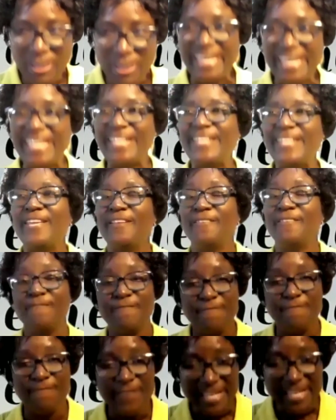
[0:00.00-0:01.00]
he did
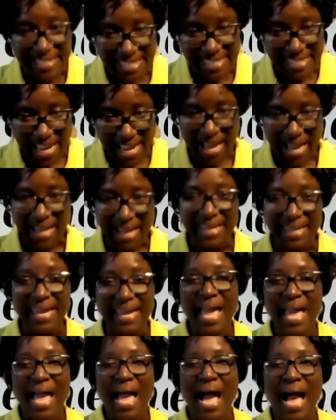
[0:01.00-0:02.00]

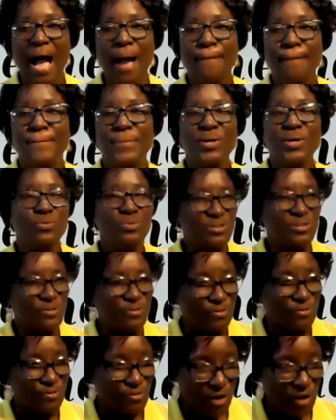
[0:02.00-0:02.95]
physically abuse,